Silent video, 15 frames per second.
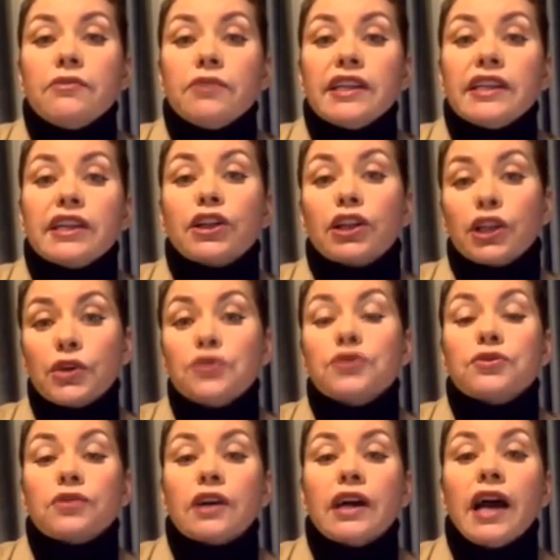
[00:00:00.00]
really close
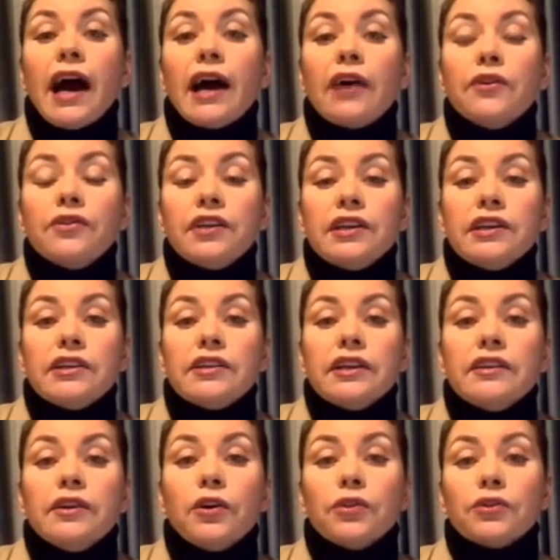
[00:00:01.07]
to our house here
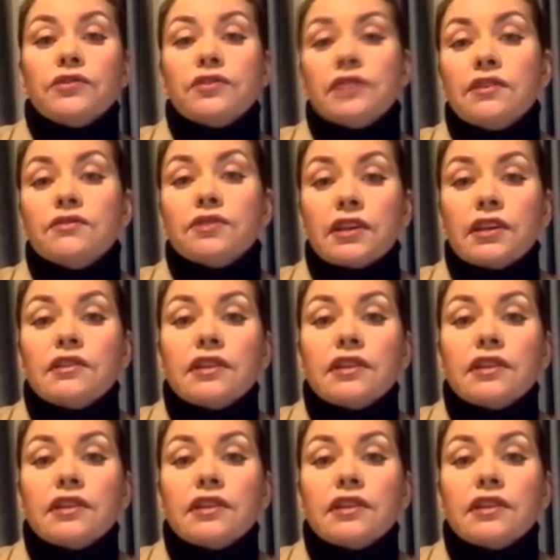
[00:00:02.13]
in the Holosivsky